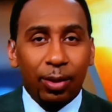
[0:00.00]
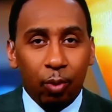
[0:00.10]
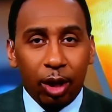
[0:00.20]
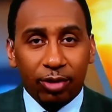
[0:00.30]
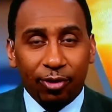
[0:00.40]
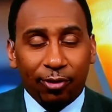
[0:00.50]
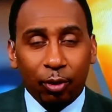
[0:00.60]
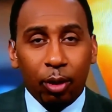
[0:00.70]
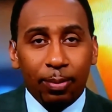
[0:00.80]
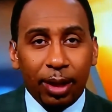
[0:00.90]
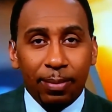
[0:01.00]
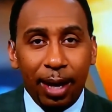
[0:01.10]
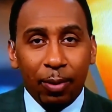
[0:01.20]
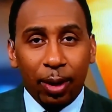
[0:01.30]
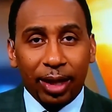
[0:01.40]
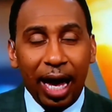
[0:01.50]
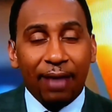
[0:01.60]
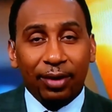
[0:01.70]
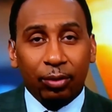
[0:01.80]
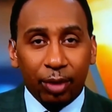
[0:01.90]
wants for Floyd Money Mayweather
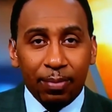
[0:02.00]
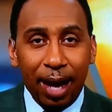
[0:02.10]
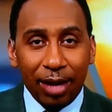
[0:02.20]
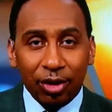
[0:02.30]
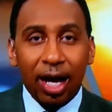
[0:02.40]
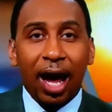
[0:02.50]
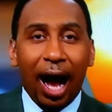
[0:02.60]
having a rematch.